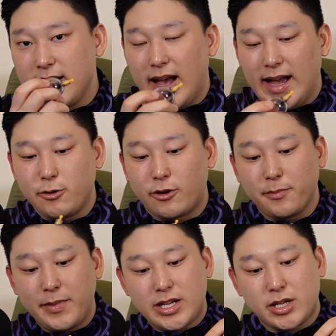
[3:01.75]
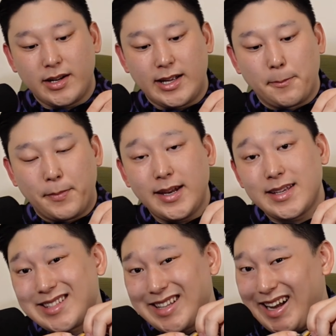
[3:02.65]
and you want to make sure that the pin
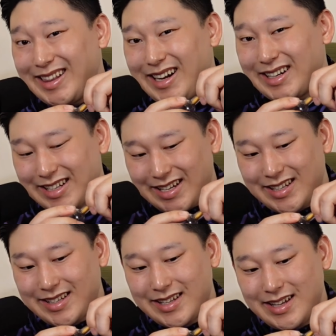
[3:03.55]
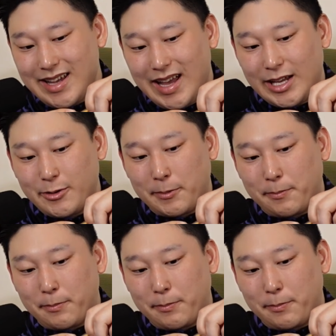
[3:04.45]
is not locked in, and you want to